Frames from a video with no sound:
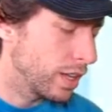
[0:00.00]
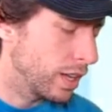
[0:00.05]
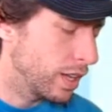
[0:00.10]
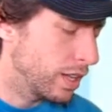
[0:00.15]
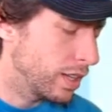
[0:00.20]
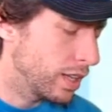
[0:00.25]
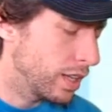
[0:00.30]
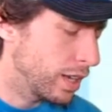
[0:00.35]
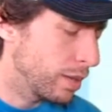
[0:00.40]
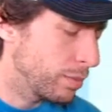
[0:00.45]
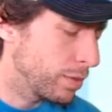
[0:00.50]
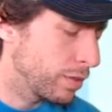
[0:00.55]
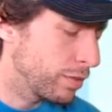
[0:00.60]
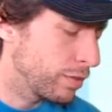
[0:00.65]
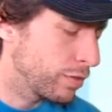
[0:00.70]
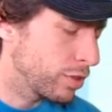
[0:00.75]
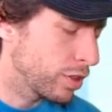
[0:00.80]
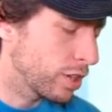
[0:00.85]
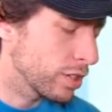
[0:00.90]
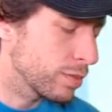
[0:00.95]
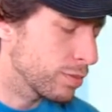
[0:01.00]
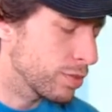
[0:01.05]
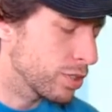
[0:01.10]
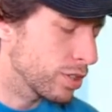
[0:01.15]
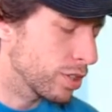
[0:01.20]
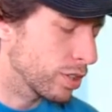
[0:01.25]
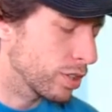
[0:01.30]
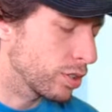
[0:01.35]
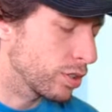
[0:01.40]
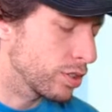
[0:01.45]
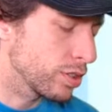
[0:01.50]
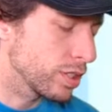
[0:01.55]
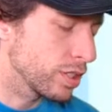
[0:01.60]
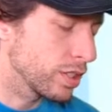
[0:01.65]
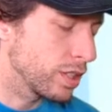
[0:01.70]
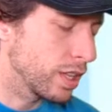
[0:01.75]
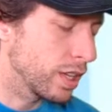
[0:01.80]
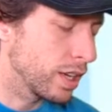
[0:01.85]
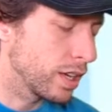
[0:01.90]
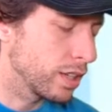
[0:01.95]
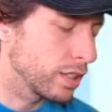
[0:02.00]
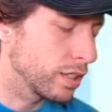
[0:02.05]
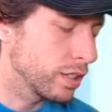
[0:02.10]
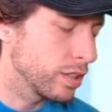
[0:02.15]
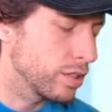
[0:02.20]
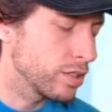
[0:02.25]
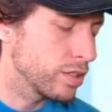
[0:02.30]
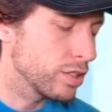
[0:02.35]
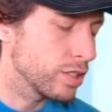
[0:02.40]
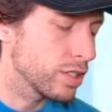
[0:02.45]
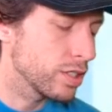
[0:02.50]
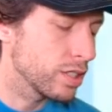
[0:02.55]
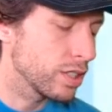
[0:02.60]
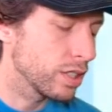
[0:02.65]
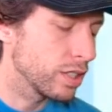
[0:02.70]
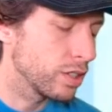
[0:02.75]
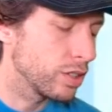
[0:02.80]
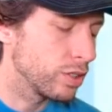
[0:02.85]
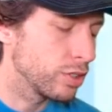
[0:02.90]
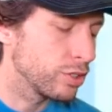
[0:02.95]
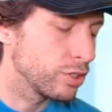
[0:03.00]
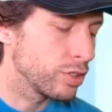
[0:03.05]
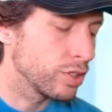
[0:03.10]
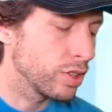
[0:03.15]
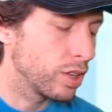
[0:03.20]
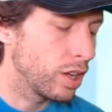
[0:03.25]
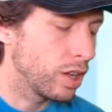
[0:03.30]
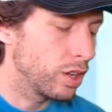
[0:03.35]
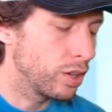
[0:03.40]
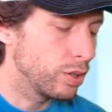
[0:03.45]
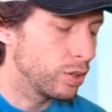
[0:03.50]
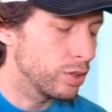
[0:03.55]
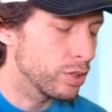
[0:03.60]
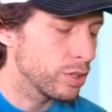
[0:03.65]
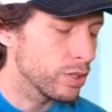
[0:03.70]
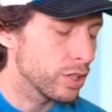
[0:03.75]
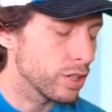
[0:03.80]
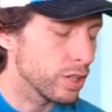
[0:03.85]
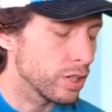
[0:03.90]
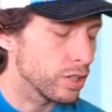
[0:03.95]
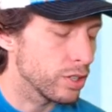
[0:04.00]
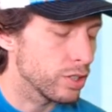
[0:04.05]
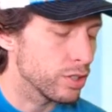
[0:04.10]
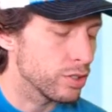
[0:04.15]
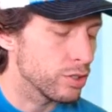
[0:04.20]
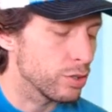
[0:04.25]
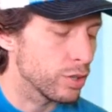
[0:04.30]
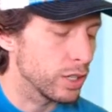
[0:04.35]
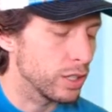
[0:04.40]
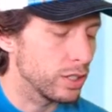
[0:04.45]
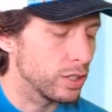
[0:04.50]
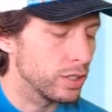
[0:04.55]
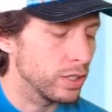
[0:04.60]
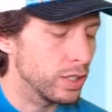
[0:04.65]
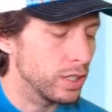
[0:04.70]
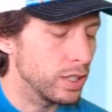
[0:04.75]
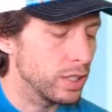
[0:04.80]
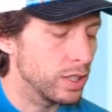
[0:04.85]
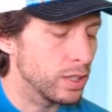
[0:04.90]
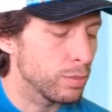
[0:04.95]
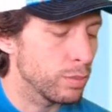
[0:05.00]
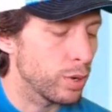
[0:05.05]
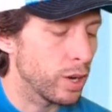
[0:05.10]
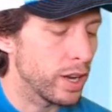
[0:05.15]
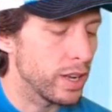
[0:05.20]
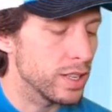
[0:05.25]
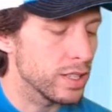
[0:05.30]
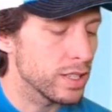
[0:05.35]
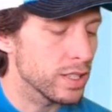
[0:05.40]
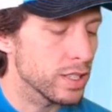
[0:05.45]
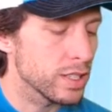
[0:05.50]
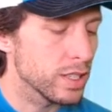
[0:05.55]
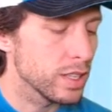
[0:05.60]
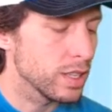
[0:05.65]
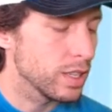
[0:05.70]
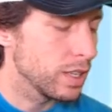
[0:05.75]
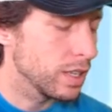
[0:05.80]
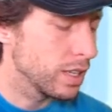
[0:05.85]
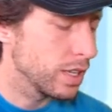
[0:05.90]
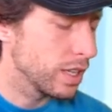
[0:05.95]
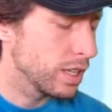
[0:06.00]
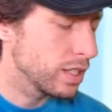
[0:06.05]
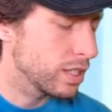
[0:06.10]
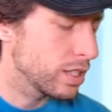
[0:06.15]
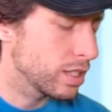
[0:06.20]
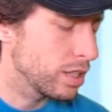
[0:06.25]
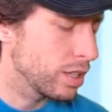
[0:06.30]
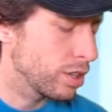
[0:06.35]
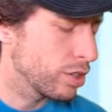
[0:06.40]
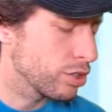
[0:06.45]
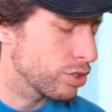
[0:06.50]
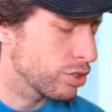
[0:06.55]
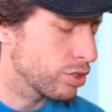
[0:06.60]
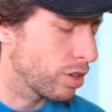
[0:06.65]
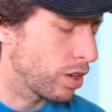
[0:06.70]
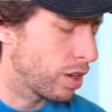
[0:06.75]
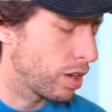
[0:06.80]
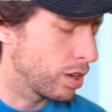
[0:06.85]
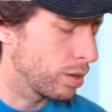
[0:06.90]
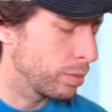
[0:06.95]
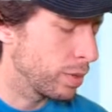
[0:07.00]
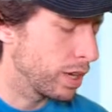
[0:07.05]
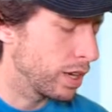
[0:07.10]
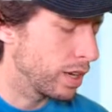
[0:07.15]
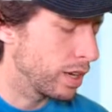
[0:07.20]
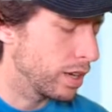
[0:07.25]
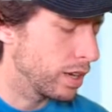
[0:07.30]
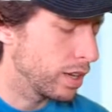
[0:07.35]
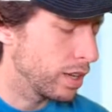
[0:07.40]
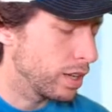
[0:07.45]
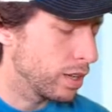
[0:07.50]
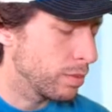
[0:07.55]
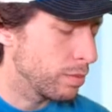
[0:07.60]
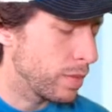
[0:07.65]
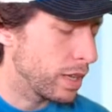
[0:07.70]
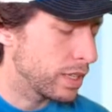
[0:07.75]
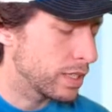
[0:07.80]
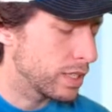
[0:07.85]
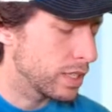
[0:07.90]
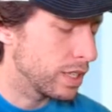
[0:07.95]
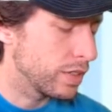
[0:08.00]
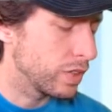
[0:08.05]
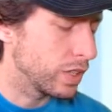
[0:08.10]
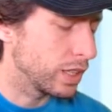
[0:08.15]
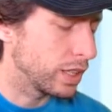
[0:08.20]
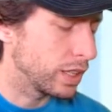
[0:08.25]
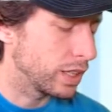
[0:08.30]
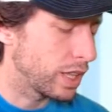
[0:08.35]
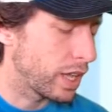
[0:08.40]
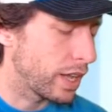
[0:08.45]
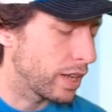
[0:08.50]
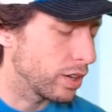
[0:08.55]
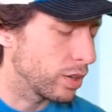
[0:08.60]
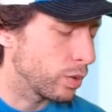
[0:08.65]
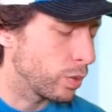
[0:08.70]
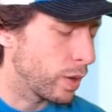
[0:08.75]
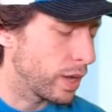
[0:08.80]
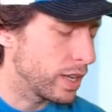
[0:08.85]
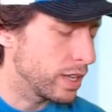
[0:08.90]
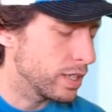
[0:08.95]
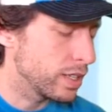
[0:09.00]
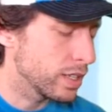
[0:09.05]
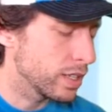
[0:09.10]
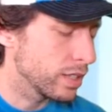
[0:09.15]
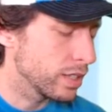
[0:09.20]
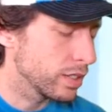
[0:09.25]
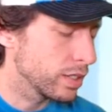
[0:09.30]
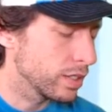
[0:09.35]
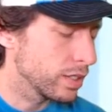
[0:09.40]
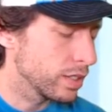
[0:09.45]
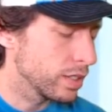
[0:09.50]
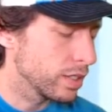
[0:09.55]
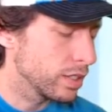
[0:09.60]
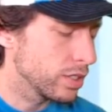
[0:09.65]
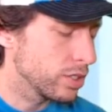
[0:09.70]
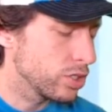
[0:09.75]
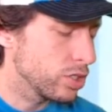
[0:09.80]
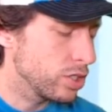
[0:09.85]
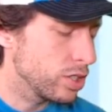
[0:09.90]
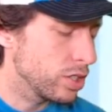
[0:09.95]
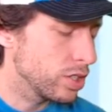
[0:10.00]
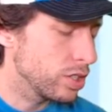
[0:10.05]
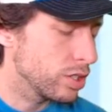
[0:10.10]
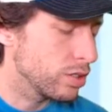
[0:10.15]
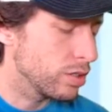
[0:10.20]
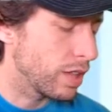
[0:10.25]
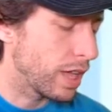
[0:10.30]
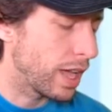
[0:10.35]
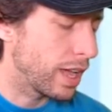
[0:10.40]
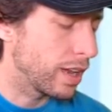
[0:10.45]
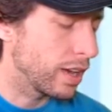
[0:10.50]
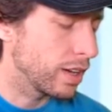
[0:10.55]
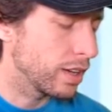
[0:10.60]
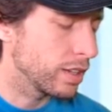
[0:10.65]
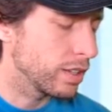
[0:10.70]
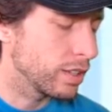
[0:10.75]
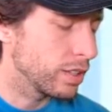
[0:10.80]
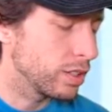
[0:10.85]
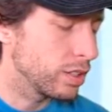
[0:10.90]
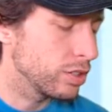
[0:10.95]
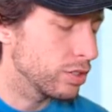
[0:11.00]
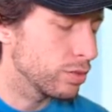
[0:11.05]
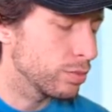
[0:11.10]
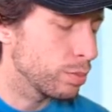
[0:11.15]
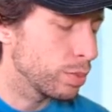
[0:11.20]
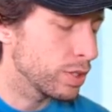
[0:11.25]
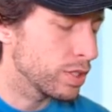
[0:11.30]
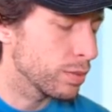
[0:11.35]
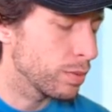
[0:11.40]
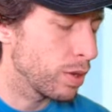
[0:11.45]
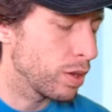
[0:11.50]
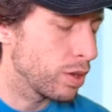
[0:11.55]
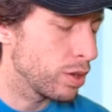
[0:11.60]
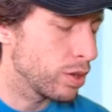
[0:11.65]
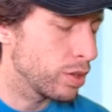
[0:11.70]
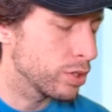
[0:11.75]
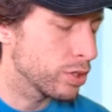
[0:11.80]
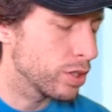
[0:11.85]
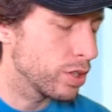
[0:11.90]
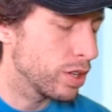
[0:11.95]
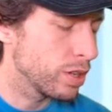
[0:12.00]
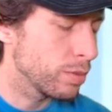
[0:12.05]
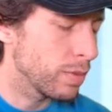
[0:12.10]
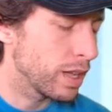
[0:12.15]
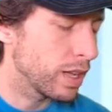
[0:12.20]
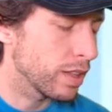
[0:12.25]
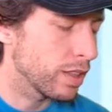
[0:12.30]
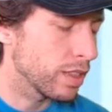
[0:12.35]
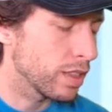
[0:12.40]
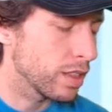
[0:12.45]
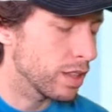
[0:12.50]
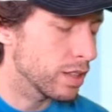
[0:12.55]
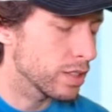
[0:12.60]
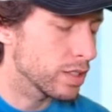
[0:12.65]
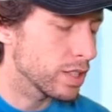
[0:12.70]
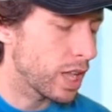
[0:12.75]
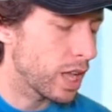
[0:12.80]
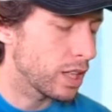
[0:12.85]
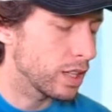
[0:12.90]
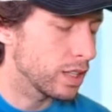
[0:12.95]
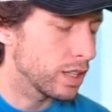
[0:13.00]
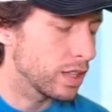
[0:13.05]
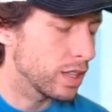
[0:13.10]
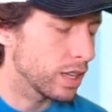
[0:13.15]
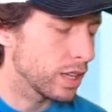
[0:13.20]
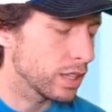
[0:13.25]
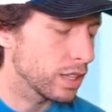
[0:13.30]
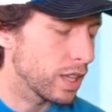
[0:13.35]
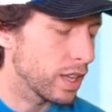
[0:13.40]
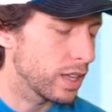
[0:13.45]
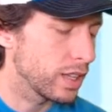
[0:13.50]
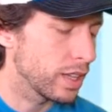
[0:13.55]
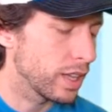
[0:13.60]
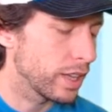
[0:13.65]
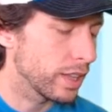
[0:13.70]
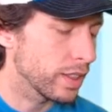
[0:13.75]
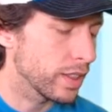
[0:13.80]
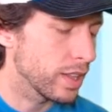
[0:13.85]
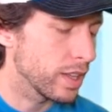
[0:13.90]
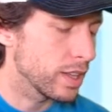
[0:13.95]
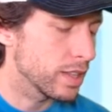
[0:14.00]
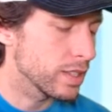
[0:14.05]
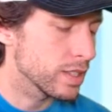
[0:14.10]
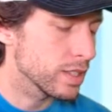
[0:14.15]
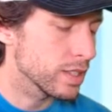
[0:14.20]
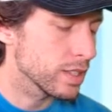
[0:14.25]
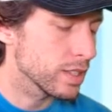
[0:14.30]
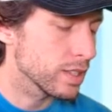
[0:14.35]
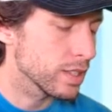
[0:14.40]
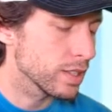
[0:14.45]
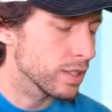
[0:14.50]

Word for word: And then I'm going to draw some circles in there. Those are just little holes that are drilled in the brace. It's still strong, but it makes it even lighter weight. So you can do that. You can put some holes or you can make a, a solid thick line like this.